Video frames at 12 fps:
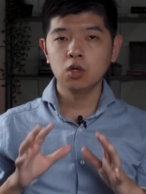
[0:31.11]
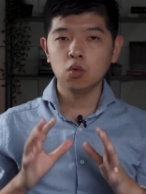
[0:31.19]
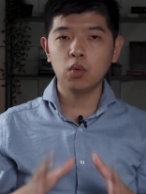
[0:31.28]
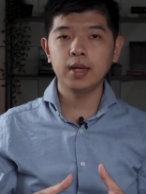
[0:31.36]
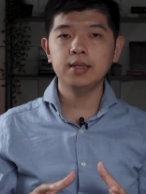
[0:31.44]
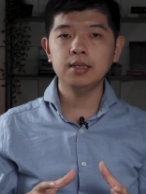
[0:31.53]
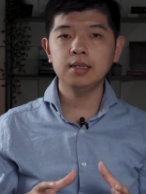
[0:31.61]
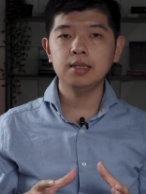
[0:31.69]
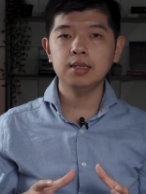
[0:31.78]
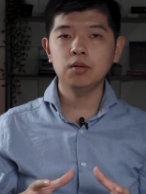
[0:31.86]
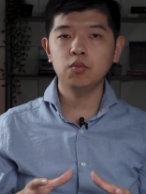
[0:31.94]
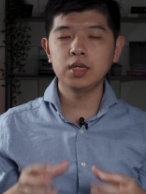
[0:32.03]

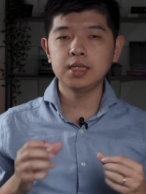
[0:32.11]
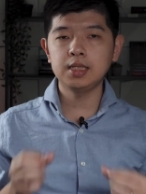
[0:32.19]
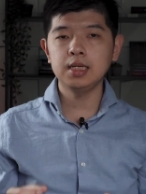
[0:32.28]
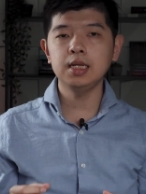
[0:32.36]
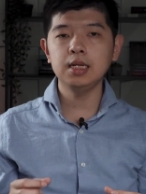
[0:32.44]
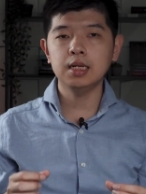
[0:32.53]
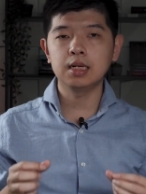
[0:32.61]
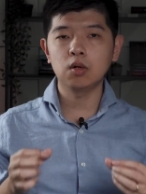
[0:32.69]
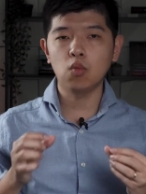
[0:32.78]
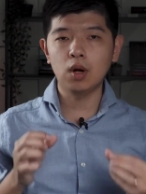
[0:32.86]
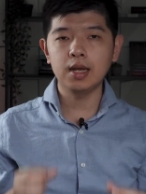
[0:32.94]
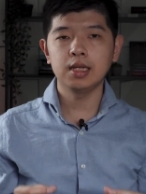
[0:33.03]
When we see
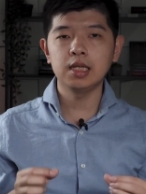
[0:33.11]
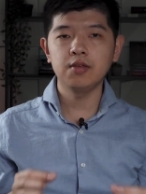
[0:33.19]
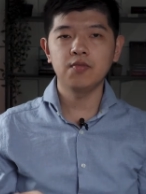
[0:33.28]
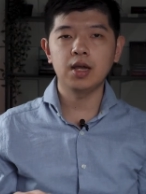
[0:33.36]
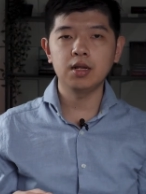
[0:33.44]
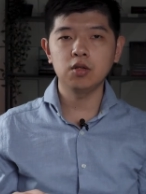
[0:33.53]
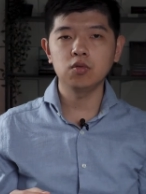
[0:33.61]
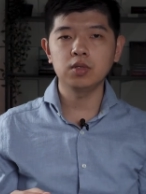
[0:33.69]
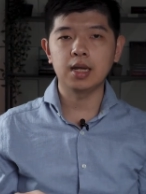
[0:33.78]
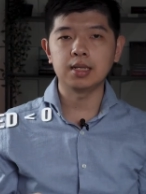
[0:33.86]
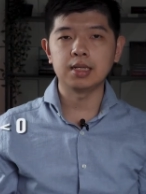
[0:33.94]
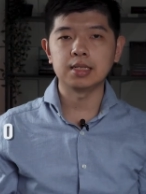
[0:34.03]
a YED value
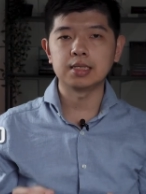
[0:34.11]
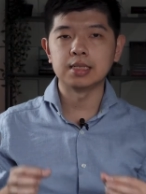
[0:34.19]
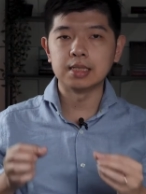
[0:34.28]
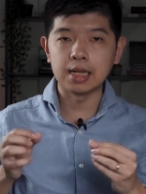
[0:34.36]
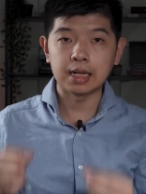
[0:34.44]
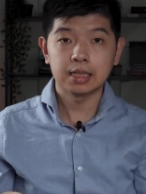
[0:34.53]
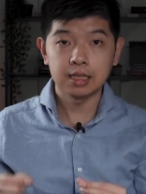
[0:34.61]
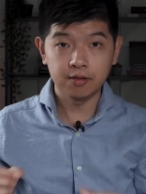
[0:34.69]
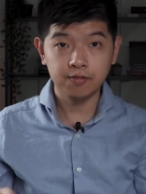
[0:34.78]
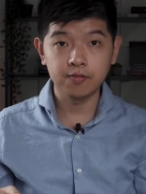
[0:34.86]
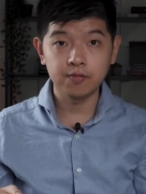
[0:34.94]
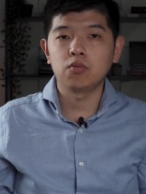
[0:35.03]
that is
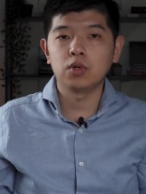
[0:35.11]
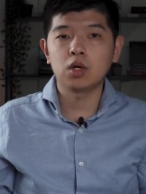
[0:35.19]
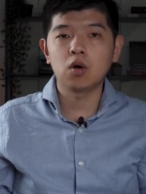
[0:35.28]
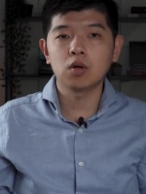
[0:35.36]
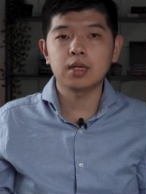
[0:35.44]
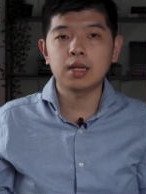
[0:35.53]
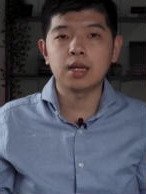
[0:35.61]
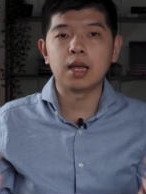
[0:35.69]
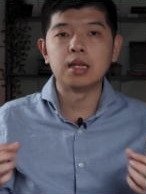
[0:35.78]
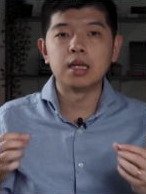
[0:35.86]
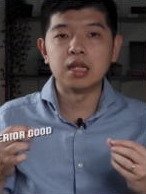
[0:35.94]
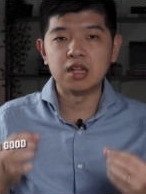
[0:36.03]
negative, we call that
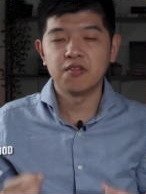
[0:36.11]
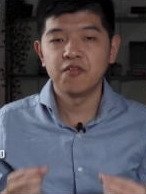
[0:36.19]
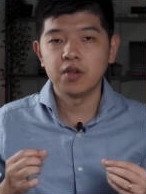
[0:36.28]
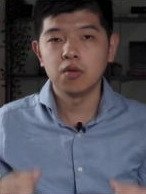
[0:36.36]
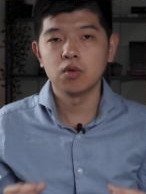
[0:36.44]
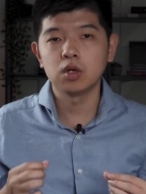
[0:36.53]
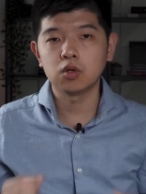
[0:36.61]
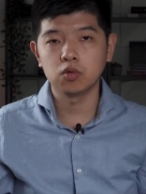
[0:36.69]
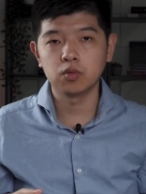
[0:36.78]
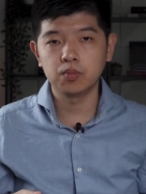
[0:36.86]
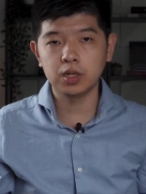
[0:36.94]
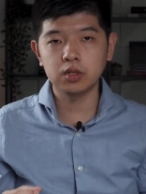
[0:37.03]
an inferior
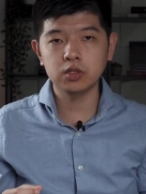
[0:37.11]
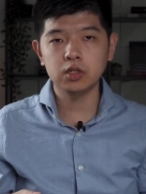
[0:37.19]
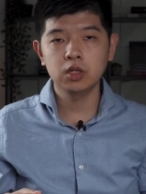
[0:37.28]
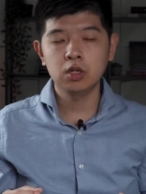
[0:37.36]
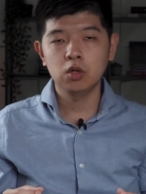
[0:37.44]
good because